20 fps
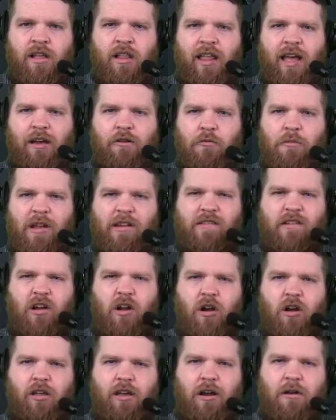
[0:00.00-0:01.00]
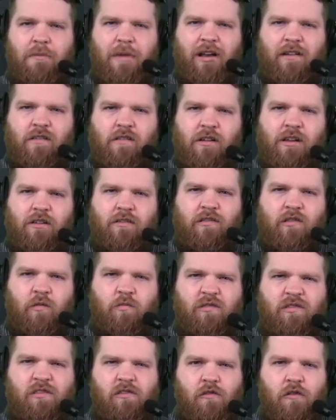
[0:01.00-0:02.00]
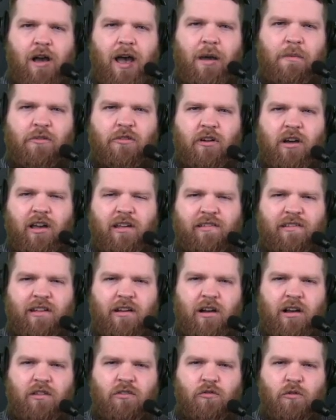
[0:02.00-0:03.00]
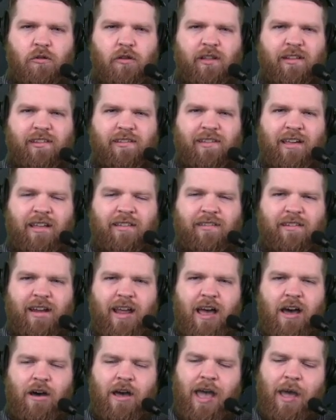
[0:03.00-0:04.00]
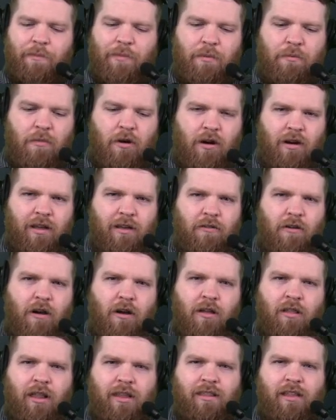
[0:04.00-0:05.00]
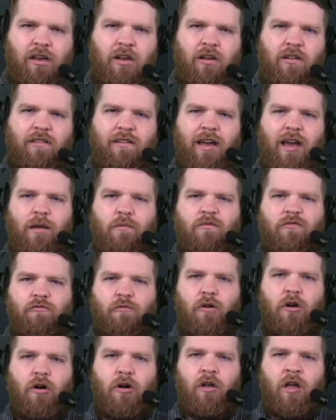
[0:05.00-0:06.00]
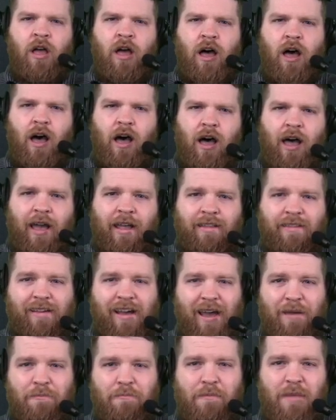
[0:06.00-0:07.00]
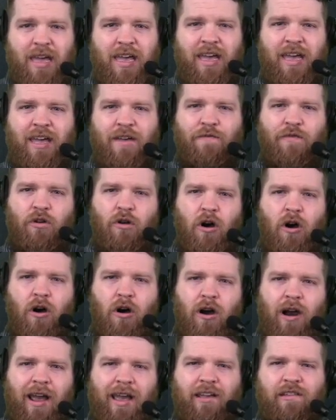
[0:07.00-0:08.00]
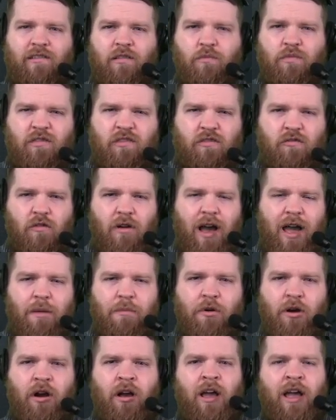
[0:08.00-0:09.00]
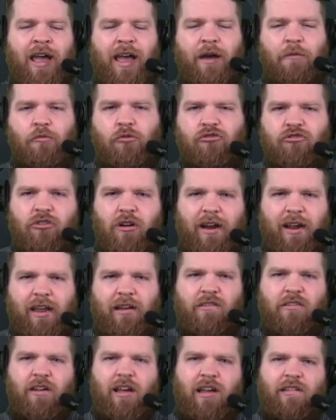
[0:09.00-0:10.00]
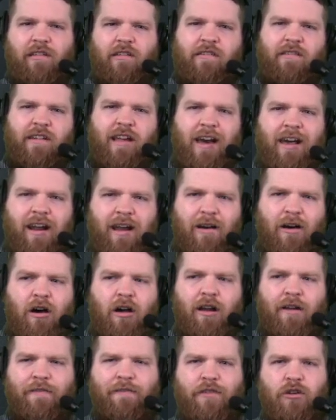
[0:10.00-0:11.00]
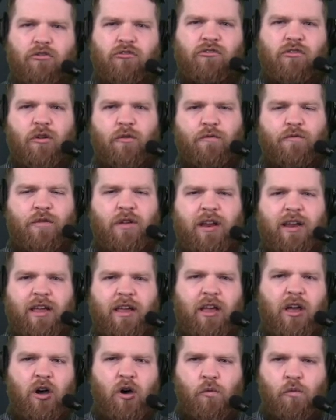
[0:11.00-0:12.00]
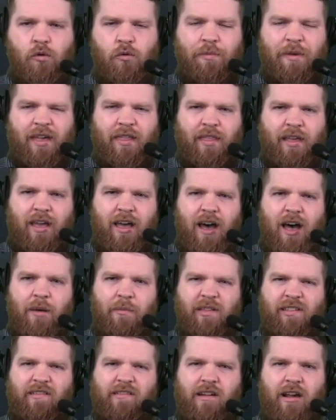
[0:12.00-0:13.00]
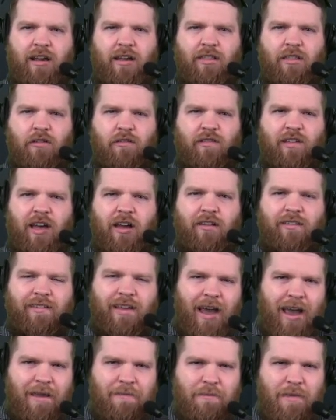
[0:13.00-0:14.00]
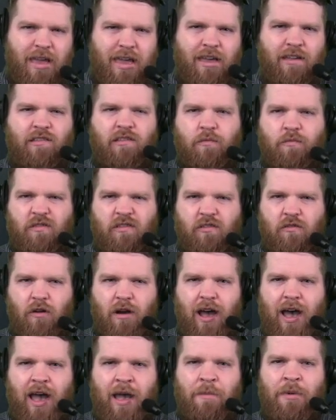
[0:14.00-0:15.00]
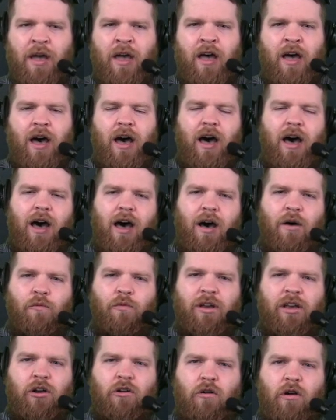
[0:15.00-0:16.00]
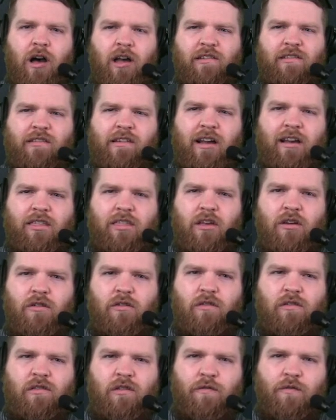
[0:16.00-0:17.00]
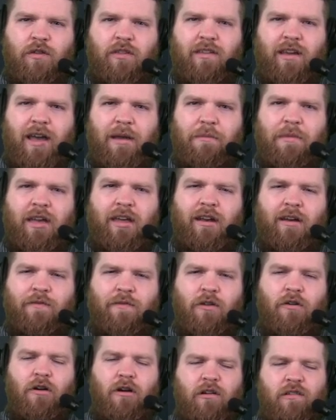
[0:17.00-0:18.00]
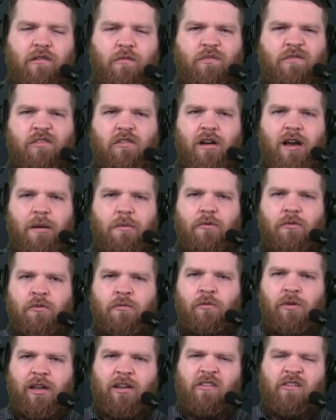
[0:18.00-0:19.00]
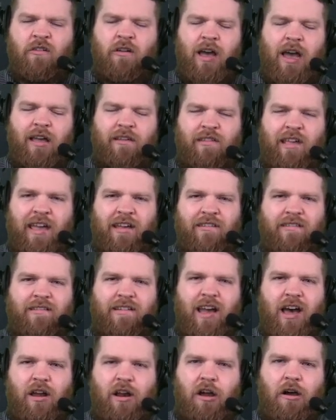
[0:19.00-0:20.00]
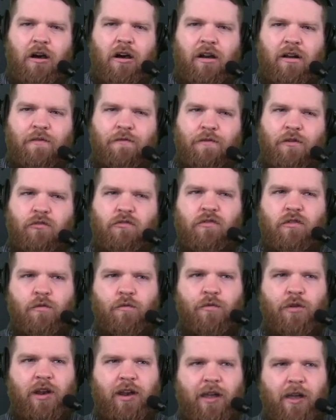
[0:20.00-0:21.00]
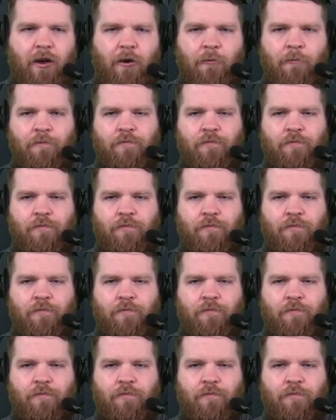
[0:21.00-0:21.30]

Like we mentioned earlier, make sure you subscribe to us here at New Orleans Saints Now. Happy Mardi Gras. Let the good times roll. And type me if you are a subscriber, and we'll try to get you guys a shout-out on a future video. We'll be in the comments checking those out. Type me, subscribe. We can cross-check those. So if you type me and if you are a subscriber, we'll get you guys a shout-out on a future video.